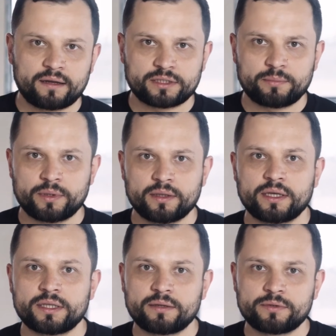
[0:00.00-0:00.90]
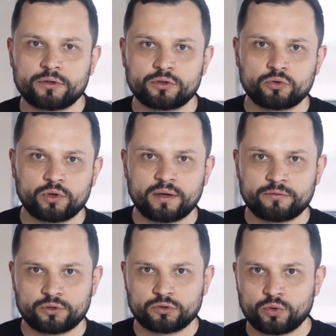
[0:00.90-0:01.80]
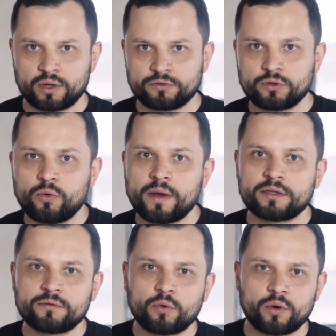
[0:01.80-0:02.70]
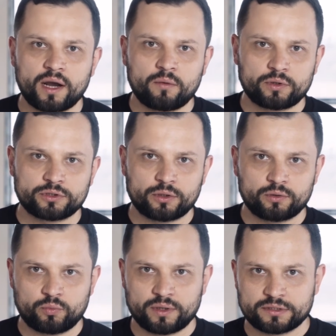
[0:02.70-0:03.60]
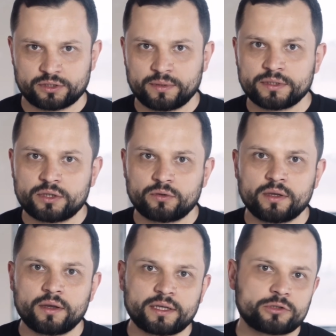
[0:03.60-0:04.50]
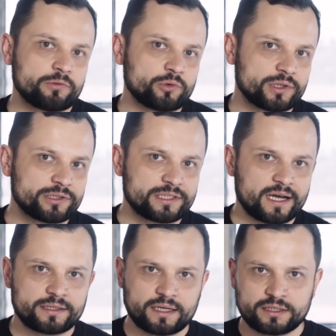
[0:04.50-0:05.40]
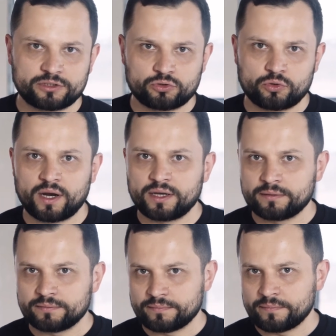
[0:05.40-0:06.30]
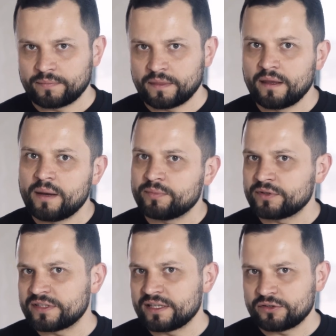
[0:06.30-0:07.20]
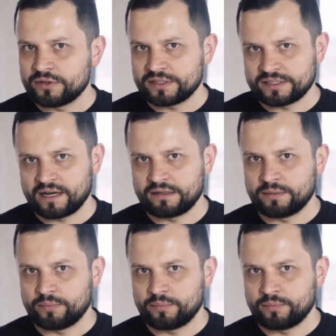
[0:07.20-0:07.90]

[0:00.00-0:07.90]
typically leave it to dry for 12 to 24 hours. Once the material has fully set and is dry, I proceed to the sanding